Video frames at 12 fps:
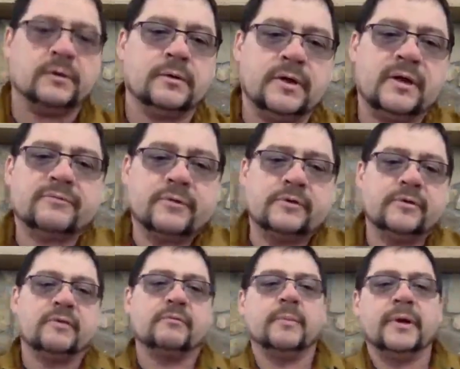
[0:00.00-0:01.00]
Good afternoon,
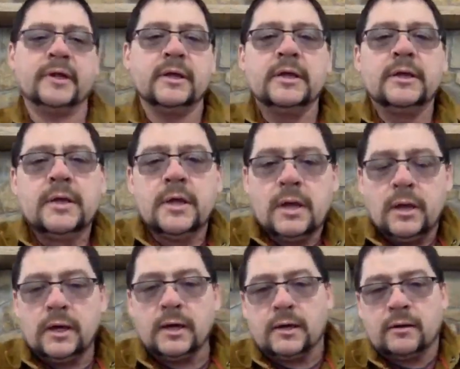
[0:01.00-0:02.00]
everybody.
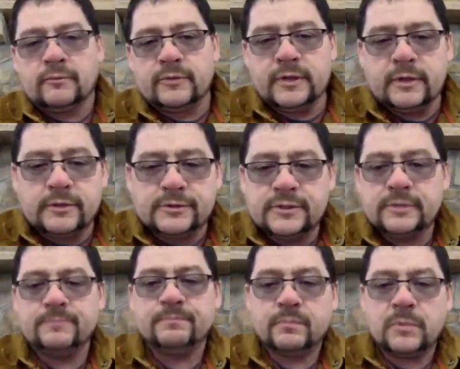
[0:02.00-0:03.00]
Over the years,
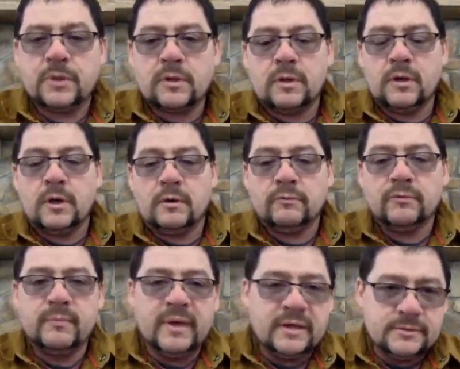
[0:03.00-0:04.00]
we
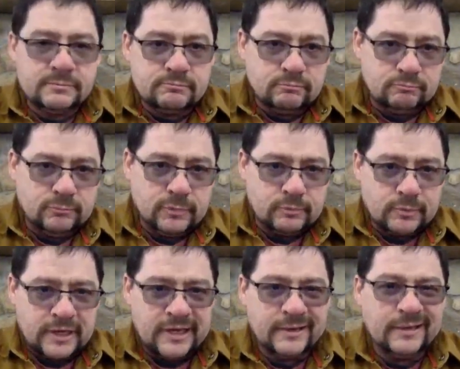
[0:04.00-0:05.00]
were
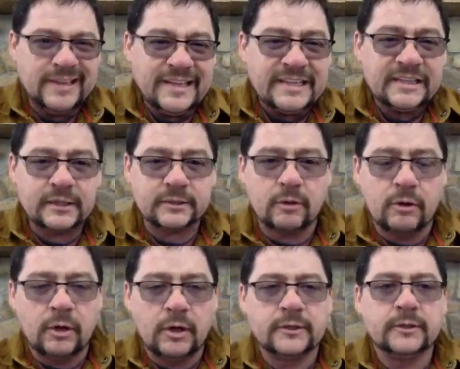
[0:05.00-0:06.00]
kind of lenient
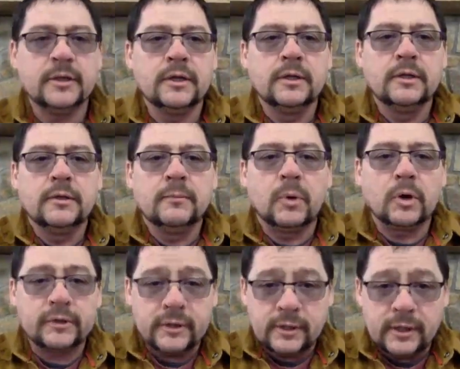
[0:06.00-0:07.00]
on
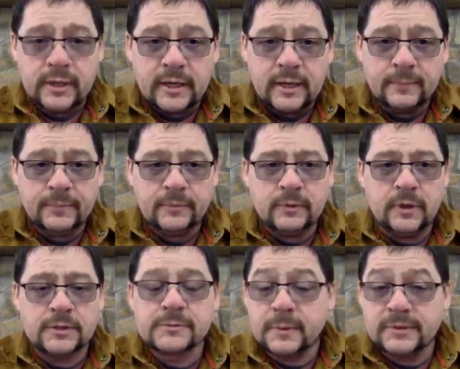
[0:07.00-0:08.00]
parking in camp,
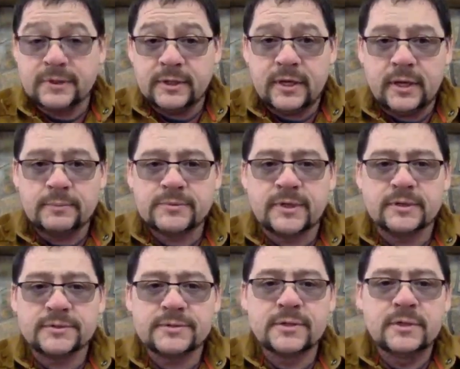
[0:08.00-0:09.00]
especially in
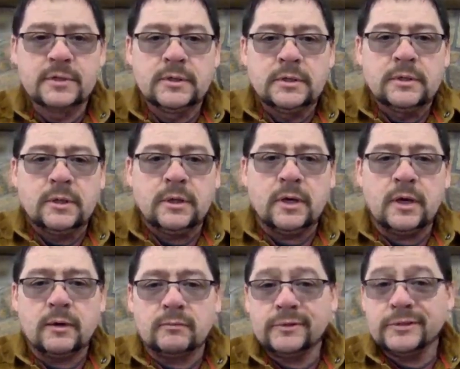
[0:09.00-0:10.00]
campsites.
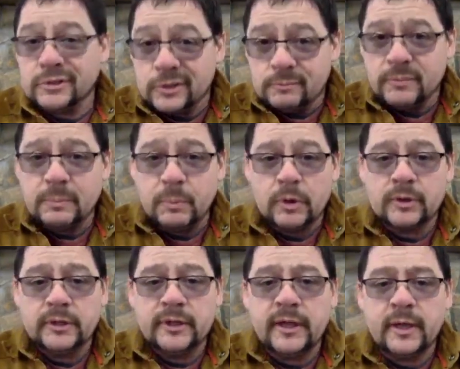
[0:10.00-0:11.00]
We shouldn't be
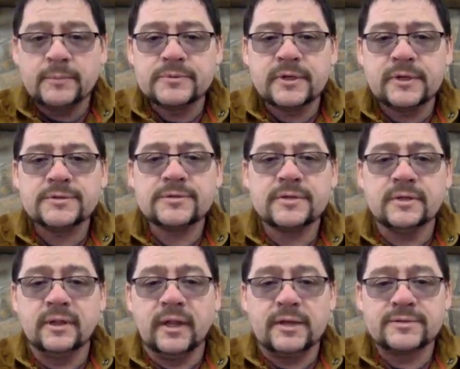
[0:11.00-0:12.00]
parking in campsites
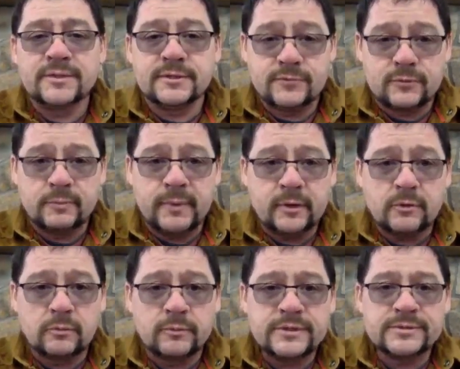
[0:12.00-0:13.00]
unless it's for medical
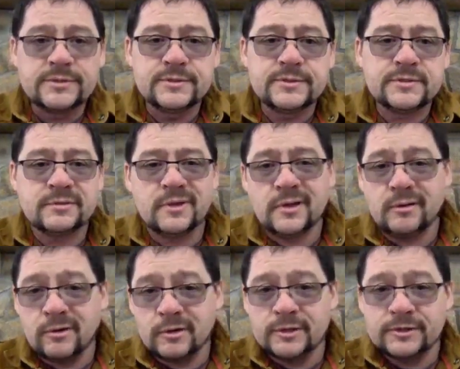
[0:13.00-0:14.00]
reasons,
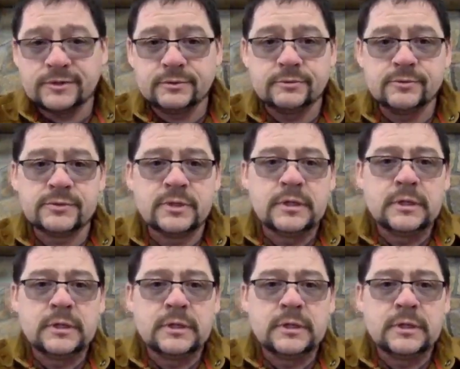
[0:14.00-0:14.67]
heart issues,